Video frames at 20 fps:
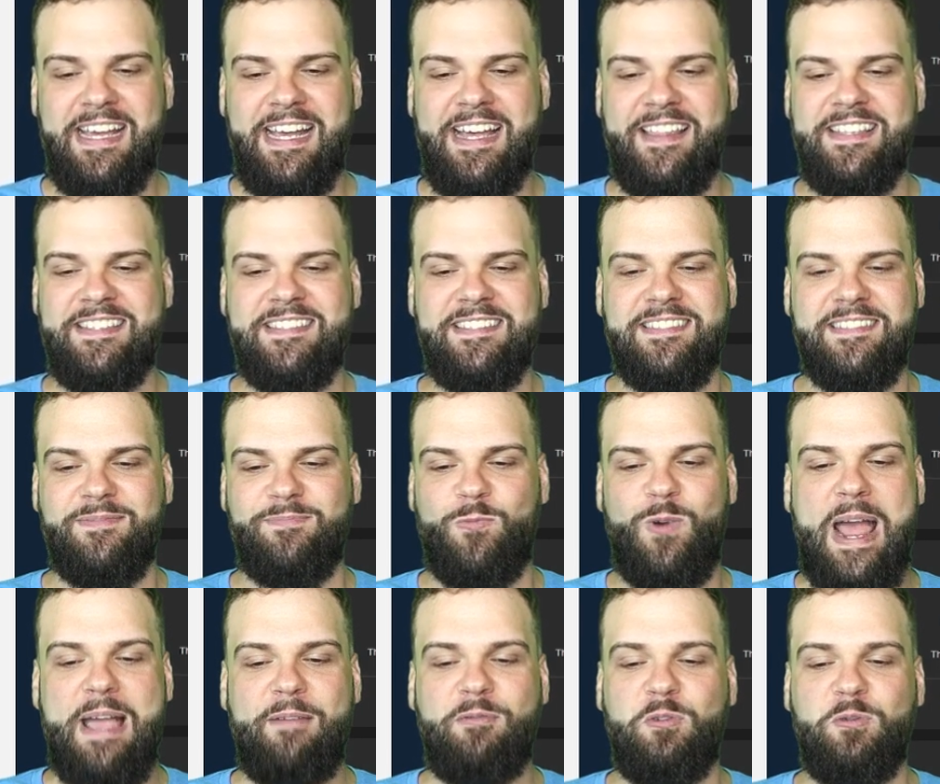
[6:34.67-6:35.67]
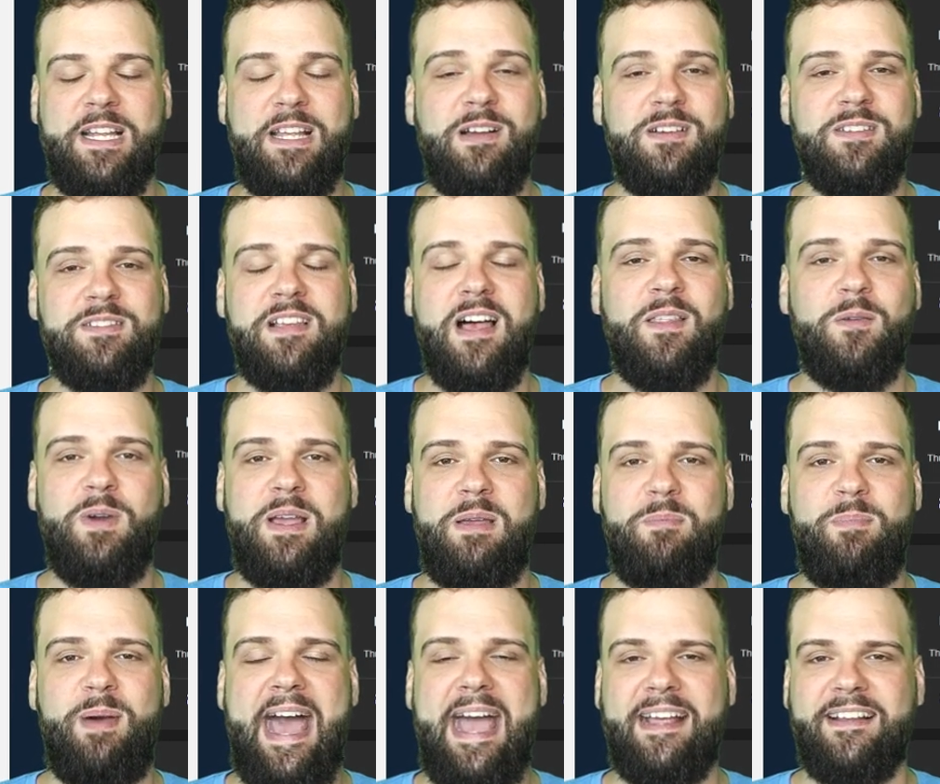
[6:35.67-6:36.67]
This rivalry goes all the way
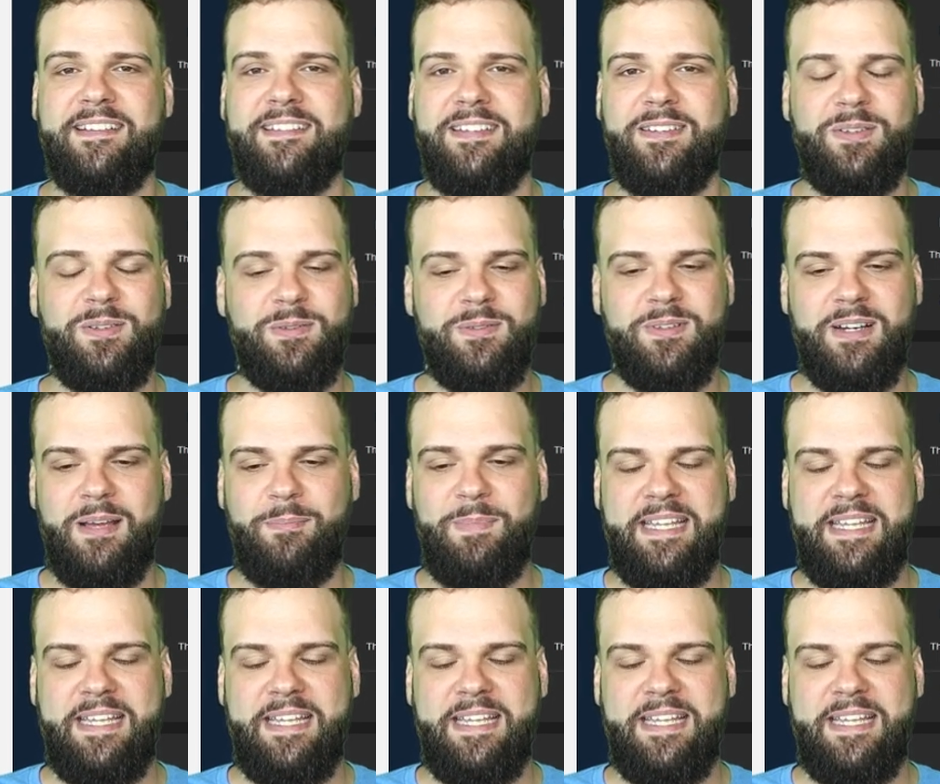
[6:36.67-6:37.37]
back to,